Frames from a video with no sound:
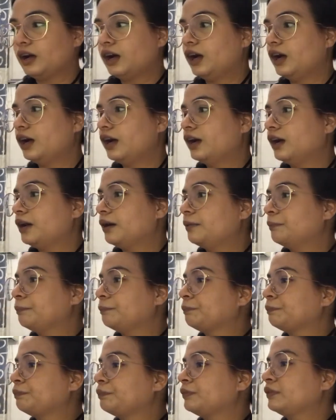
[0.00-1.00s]

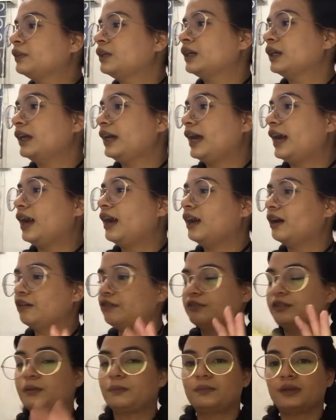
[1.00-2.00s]
Then I
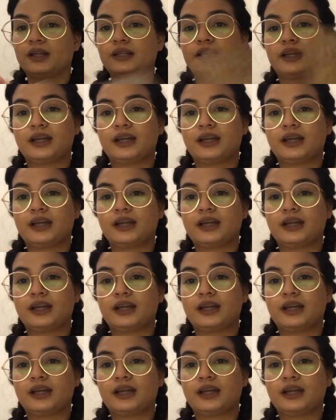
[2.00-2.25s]
have The Plot